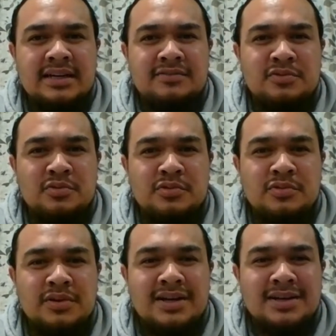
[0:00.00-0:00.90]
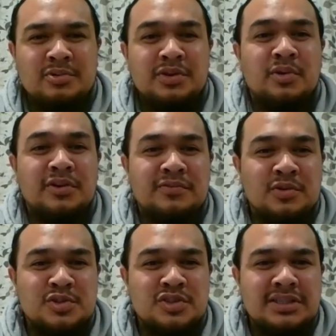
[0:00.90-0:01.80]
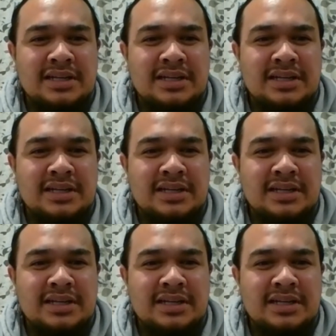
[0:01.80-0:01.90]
through Queen Workforce.